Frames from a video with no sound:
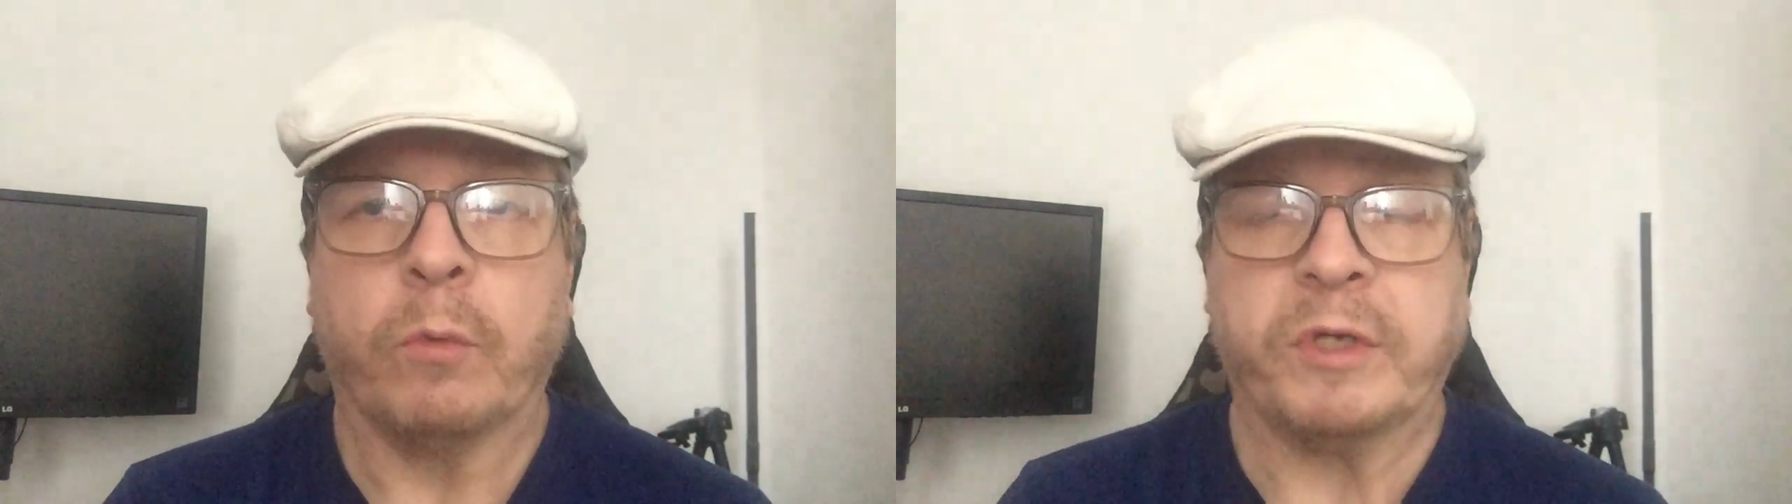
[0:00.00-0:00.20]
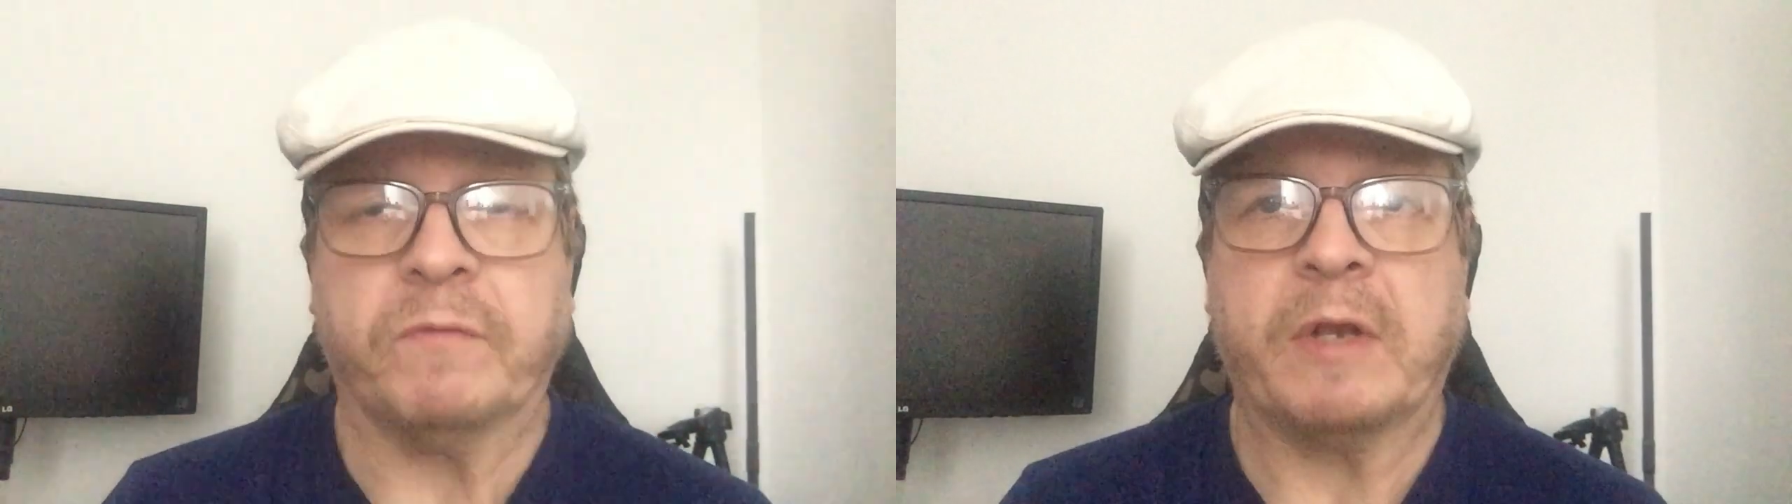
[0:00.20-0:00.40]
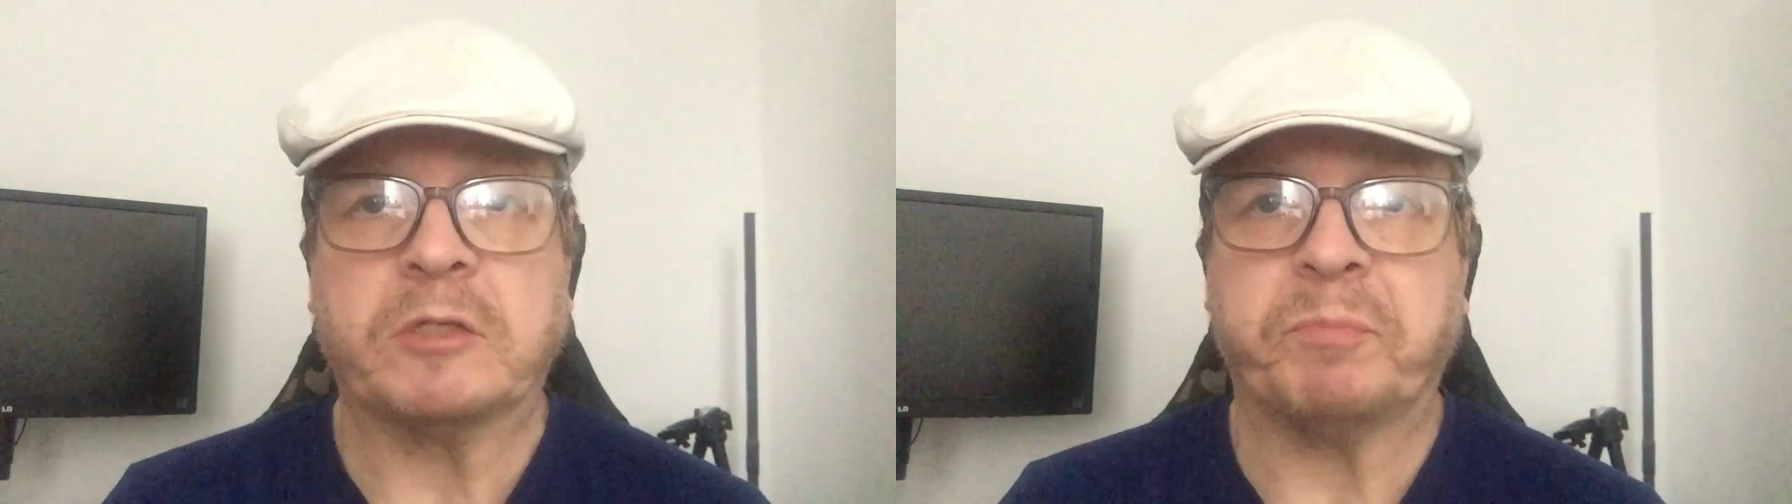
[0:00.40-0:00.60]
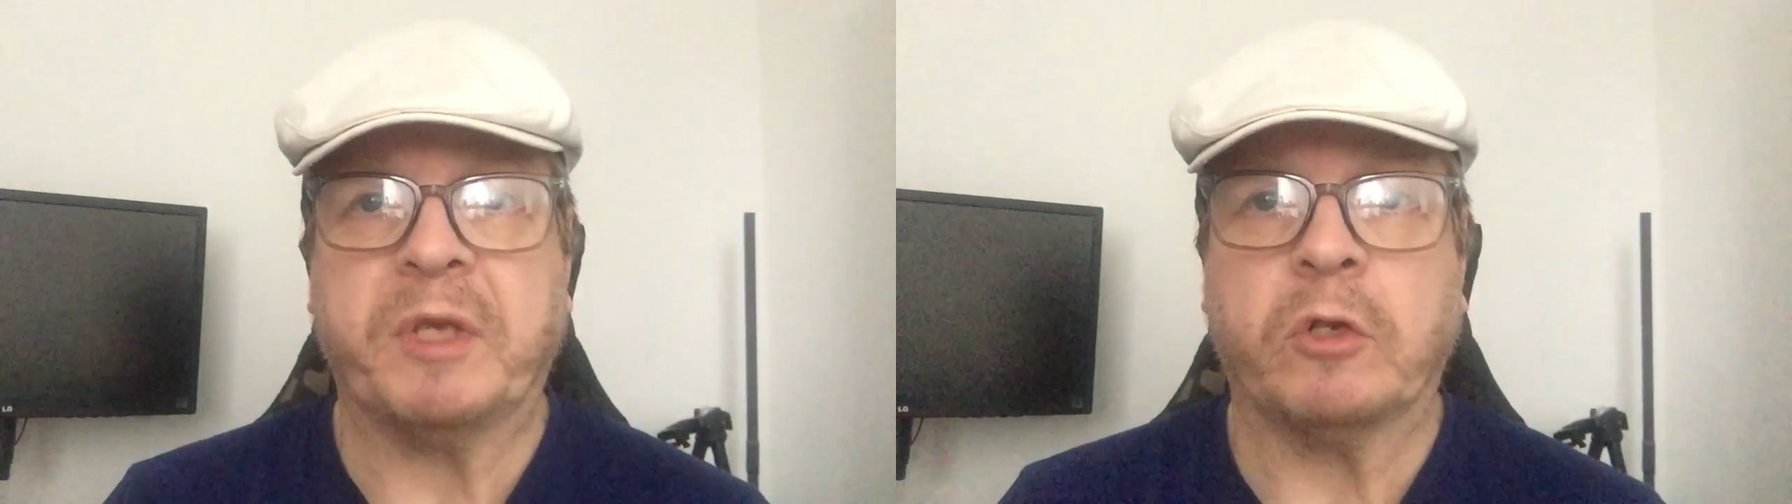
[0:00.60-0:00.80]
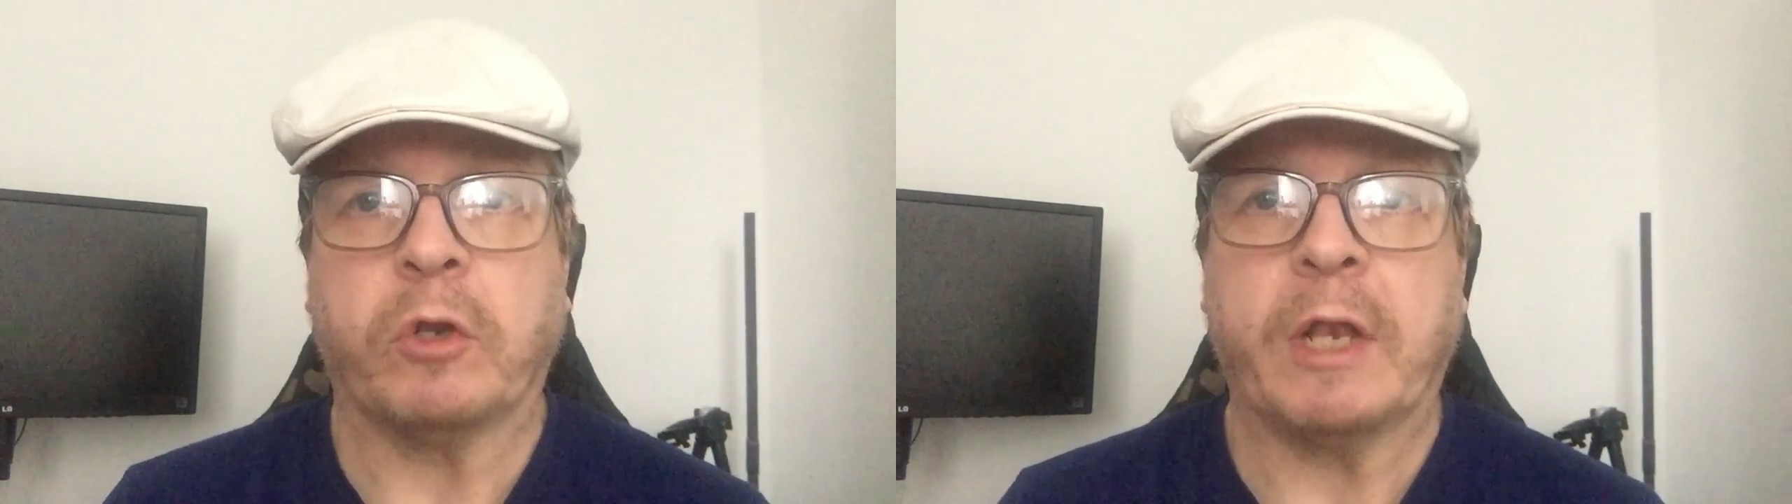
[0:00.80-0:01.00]
when you've last
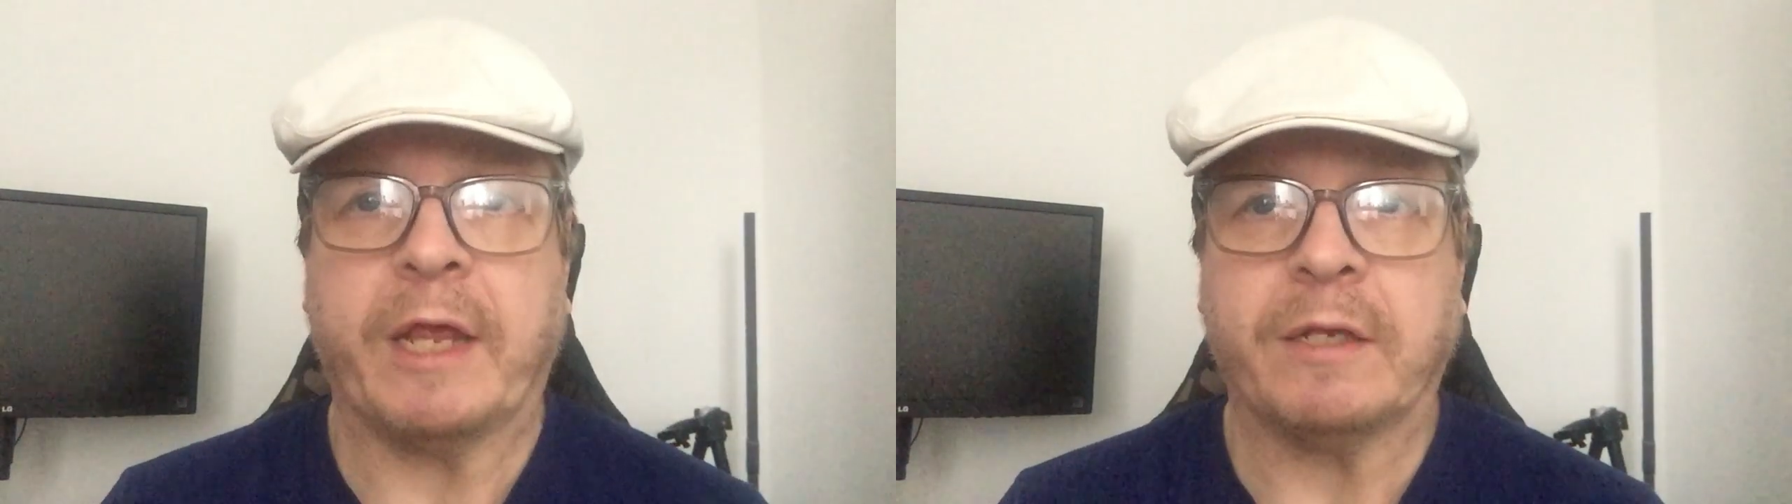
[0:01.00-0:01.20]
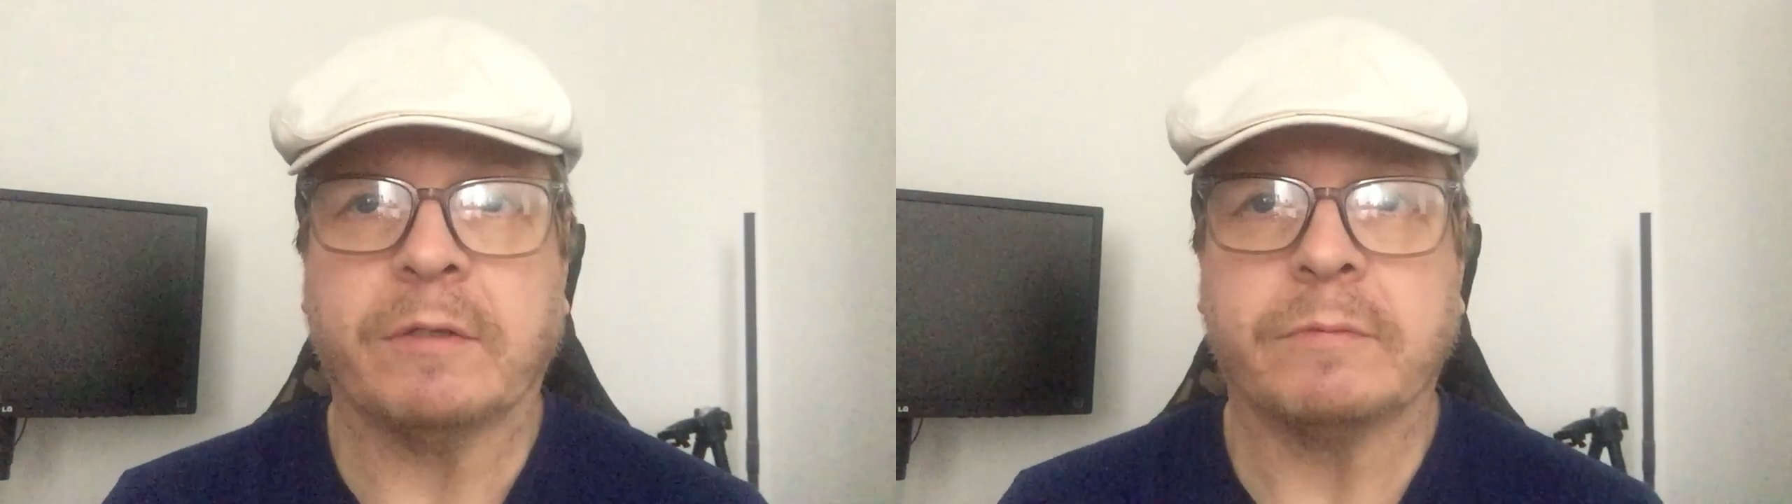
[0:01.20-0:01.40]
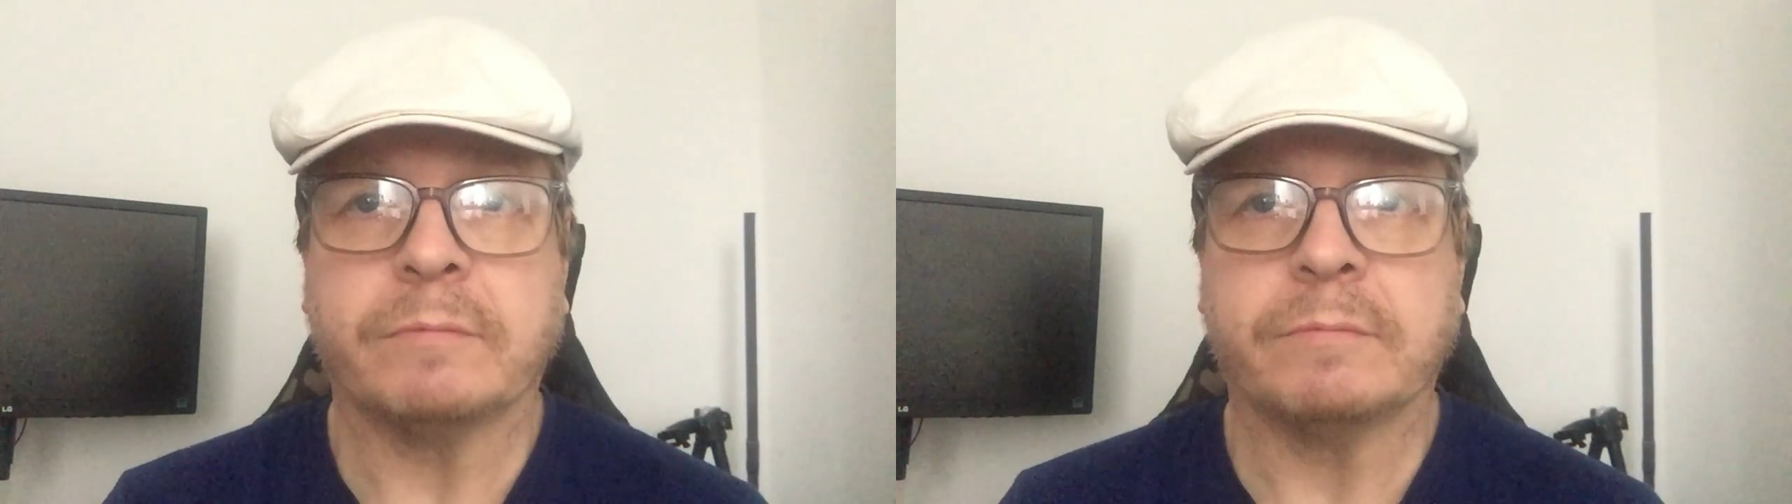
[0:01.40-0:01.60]
been online.